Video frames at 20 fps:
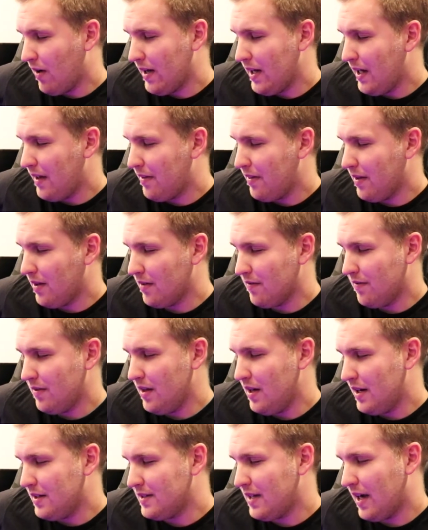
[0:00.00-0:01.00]
I can't think of
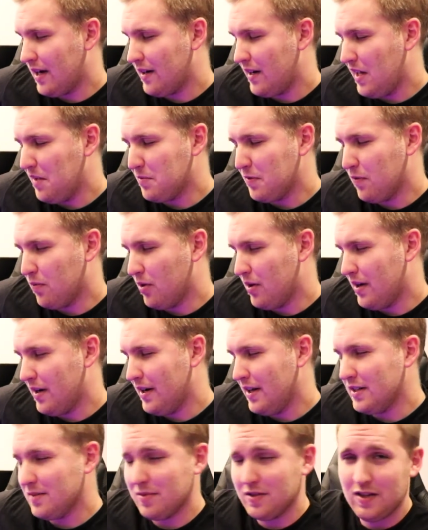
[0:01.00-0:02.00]
the exact name of what
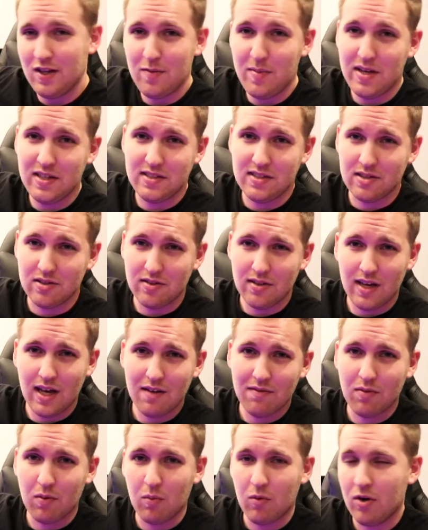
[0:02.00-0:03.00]
it is, but they basically
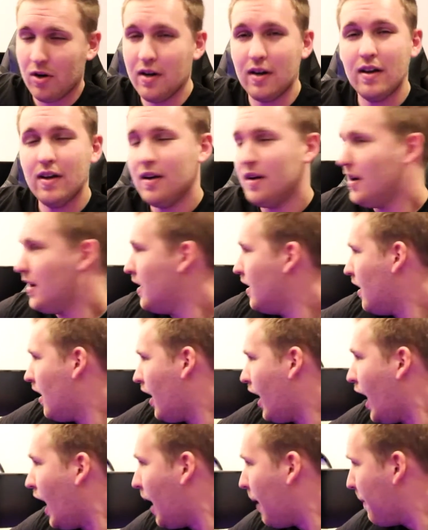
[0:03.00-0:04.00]
have the one.
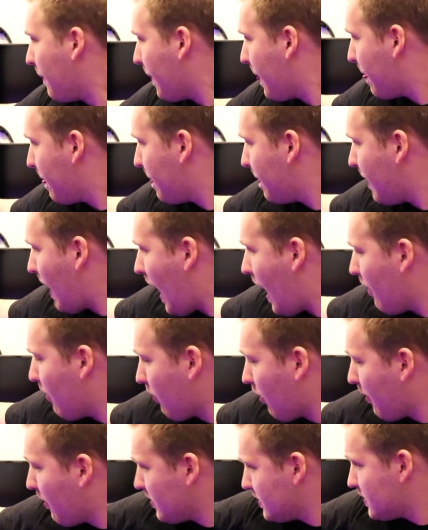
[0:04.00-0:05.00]
I
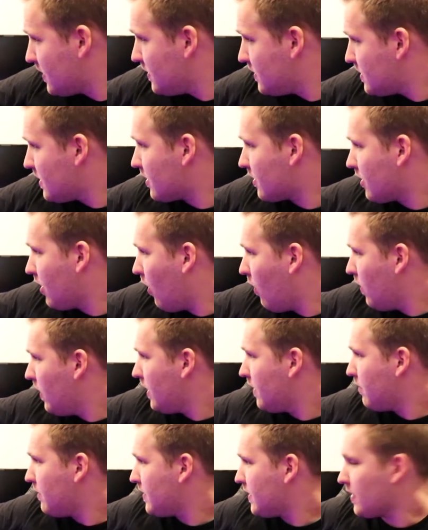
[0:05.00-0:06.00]
would almost consider
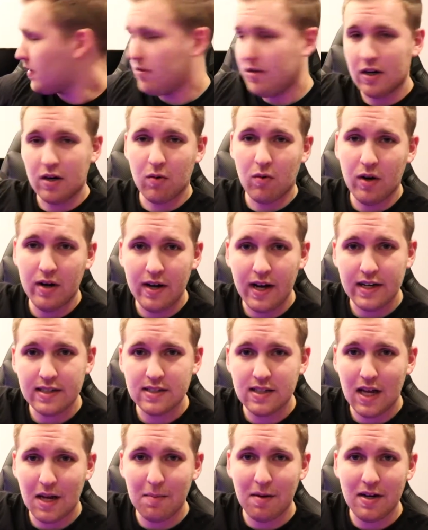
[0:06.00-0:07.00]
going with the clear one
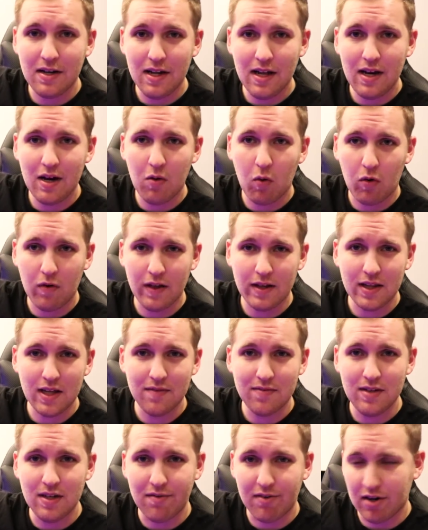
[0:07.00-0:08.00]
next time I did it, or like they
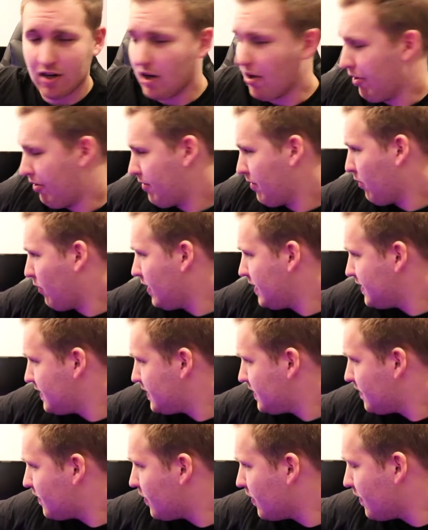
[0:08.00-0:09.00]
have different colored
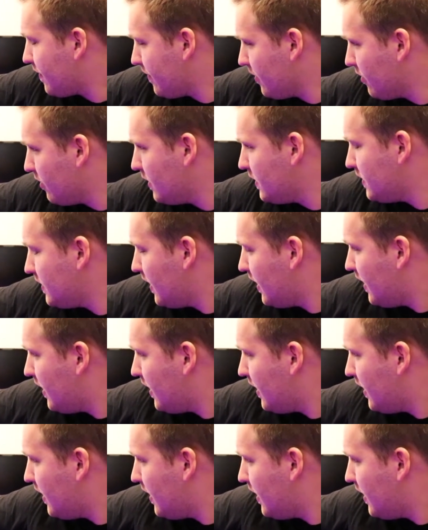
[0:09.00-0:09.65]
ones for the fluids.